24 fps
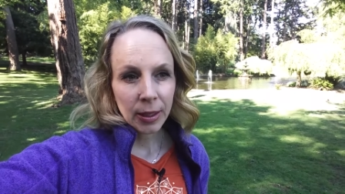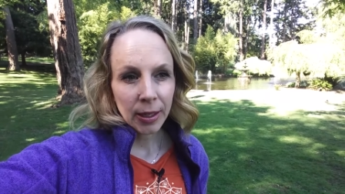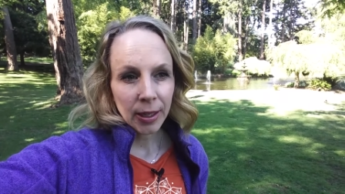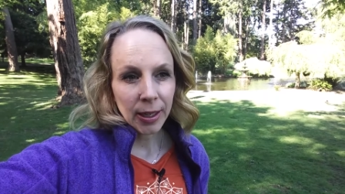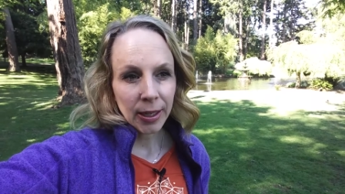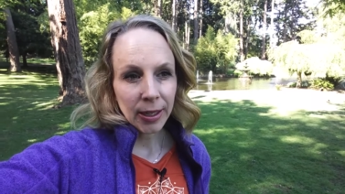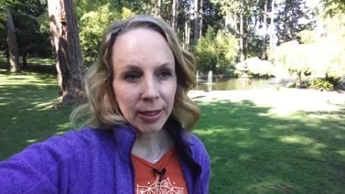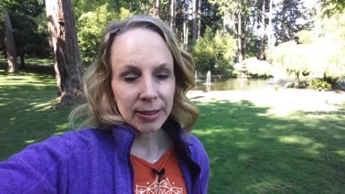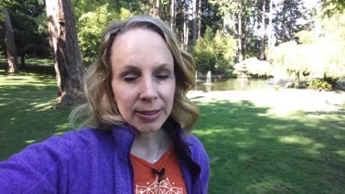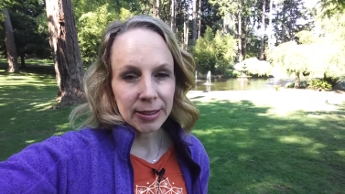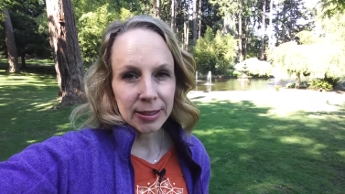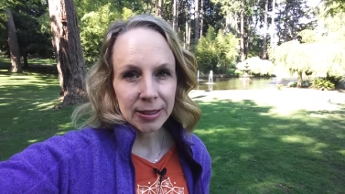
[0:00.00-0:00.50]

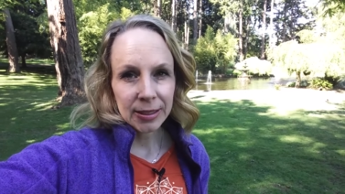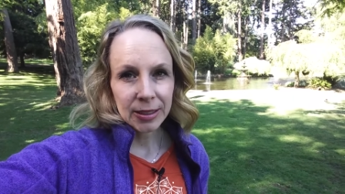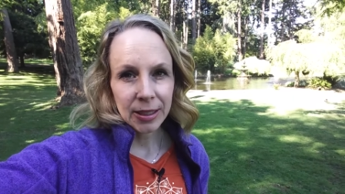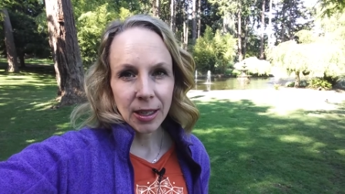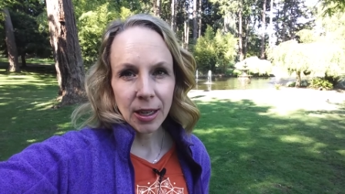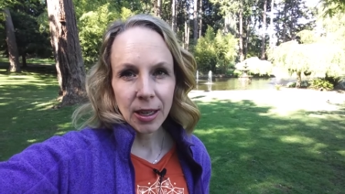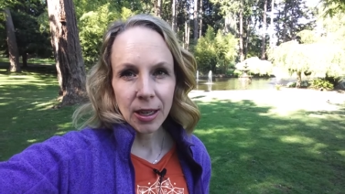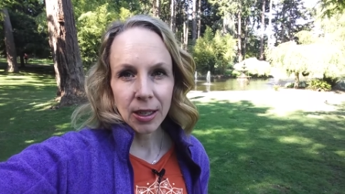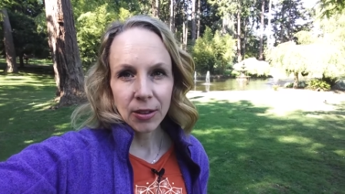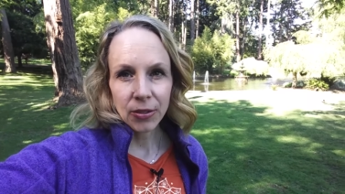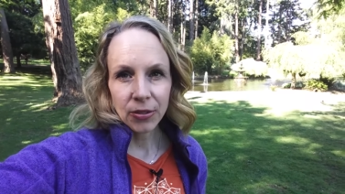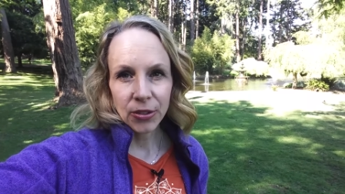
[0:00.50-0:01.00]
and
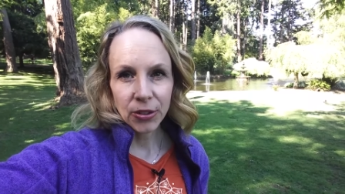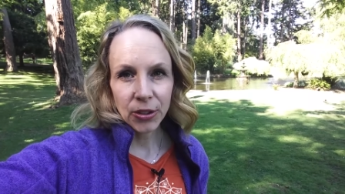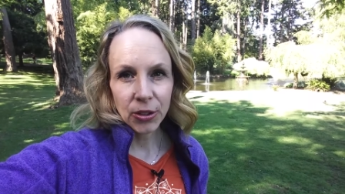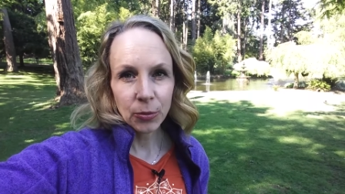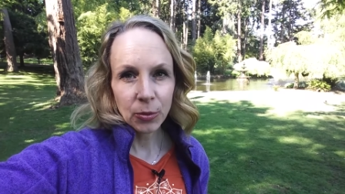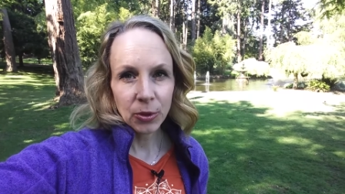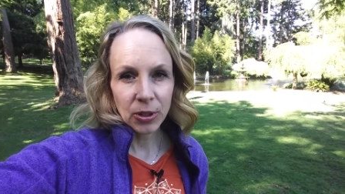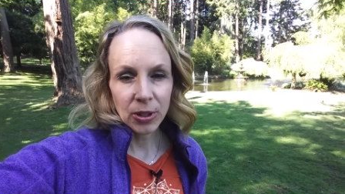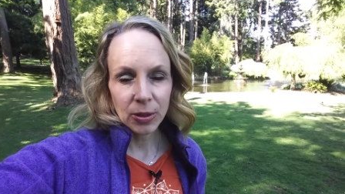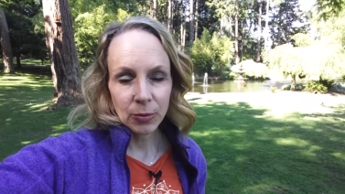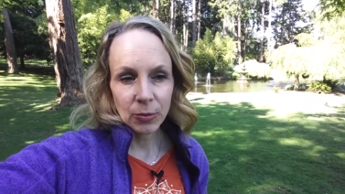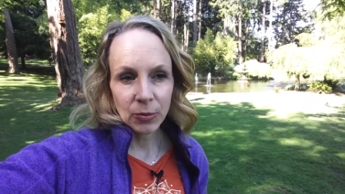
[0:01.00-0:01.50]
uh, filled,
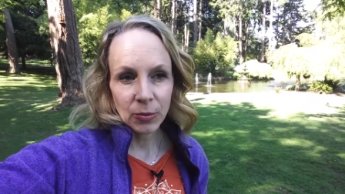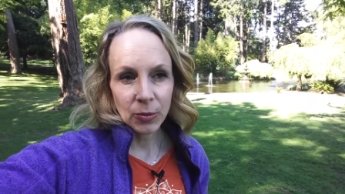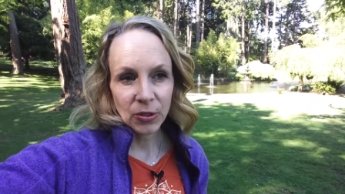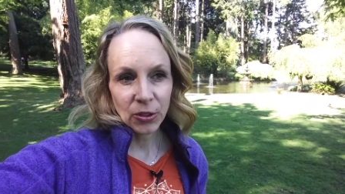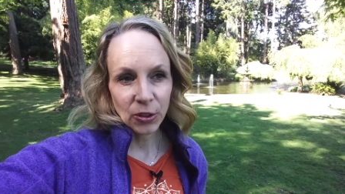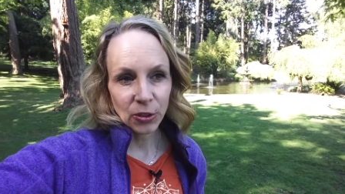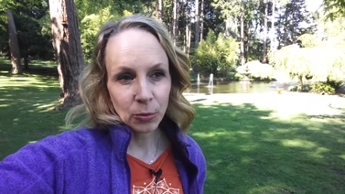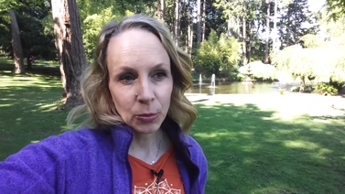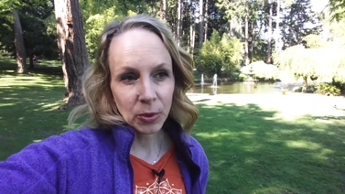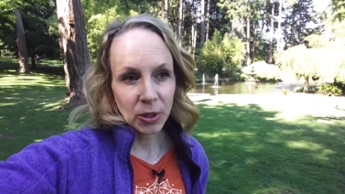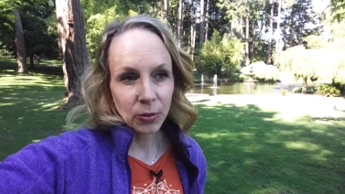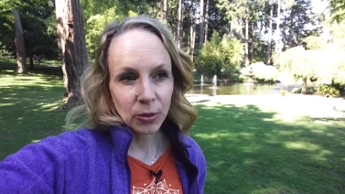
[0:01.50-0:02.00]
with,
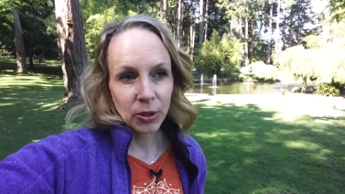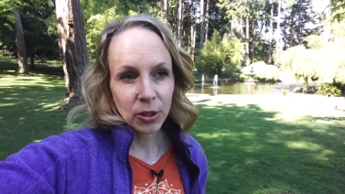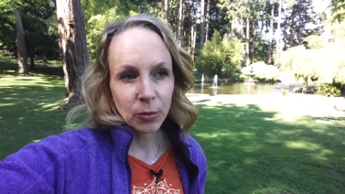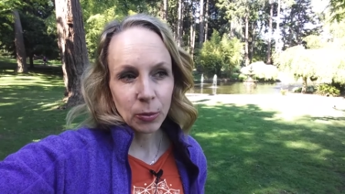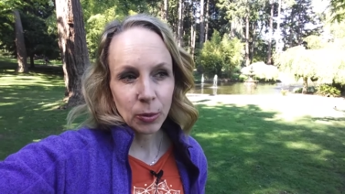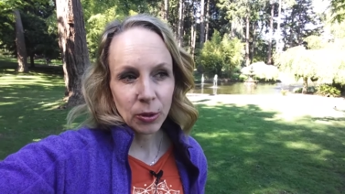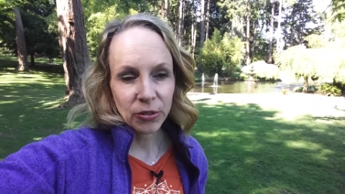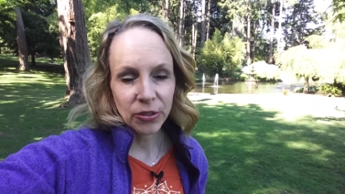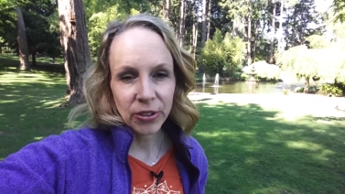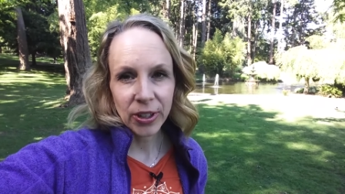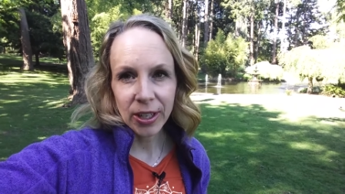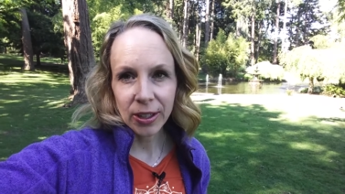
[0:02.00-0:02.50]
filled me with
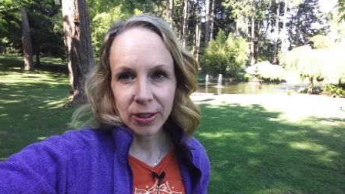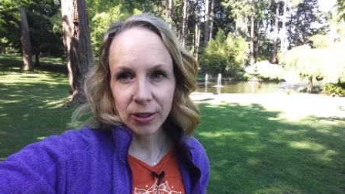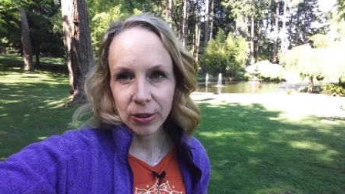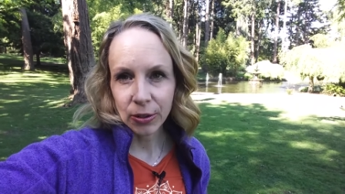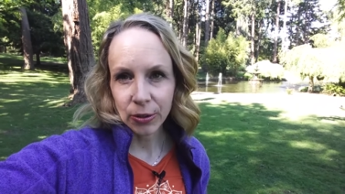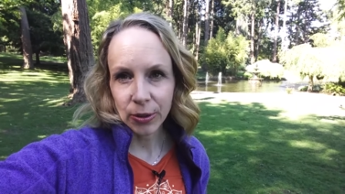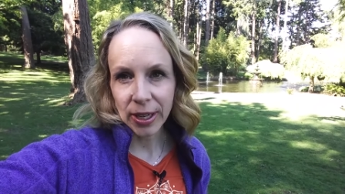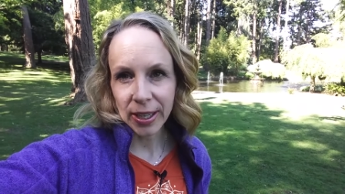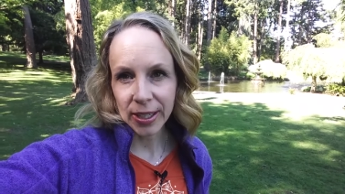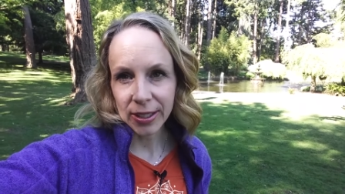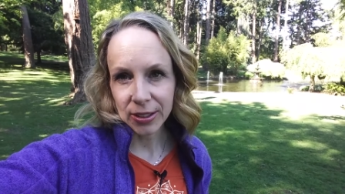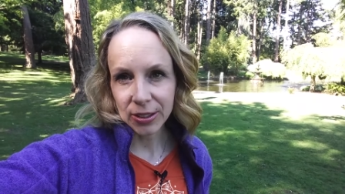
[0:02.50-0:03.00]
profound
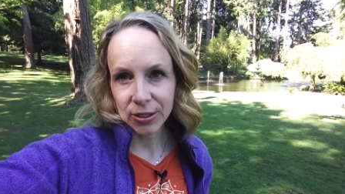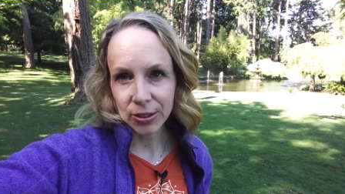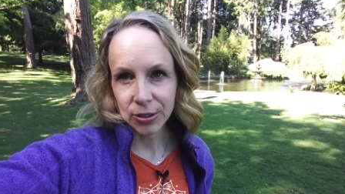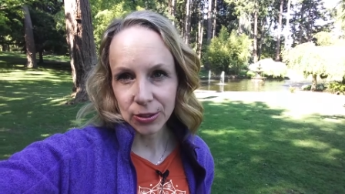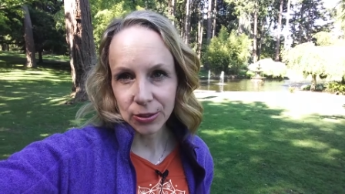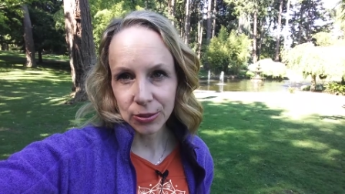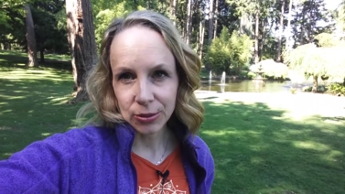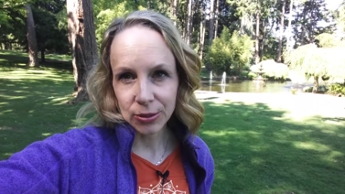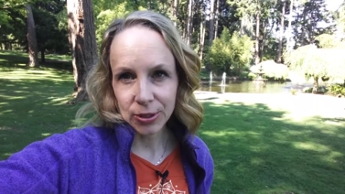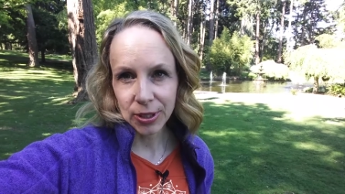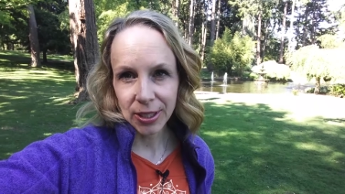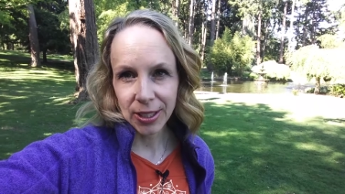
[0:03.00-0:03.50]

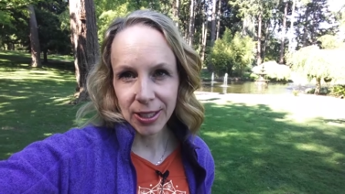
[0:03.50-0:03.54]
gratitude.